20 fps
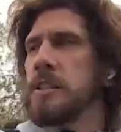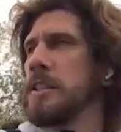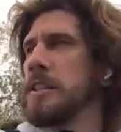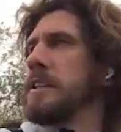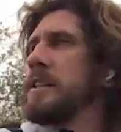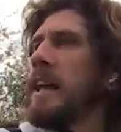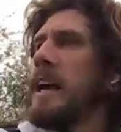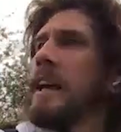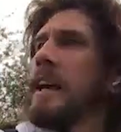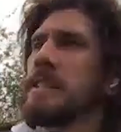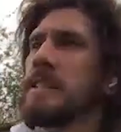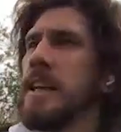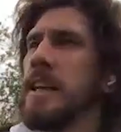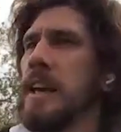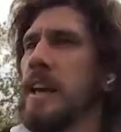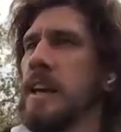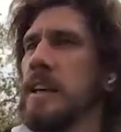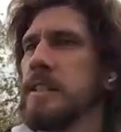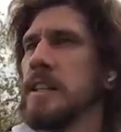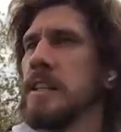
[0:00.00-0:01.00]
The next
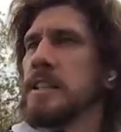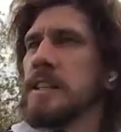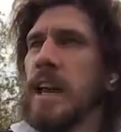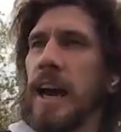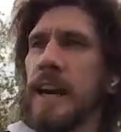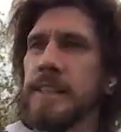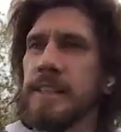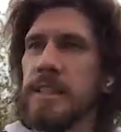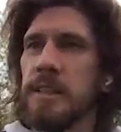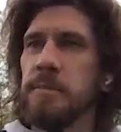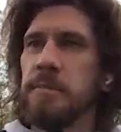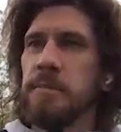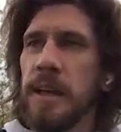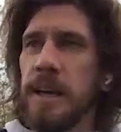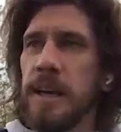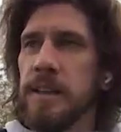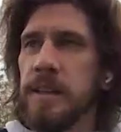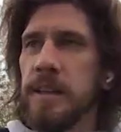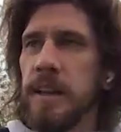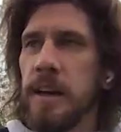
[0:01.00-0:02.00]
day this guy didn't
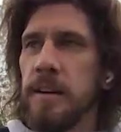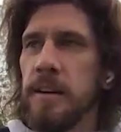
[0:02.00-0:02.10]
play in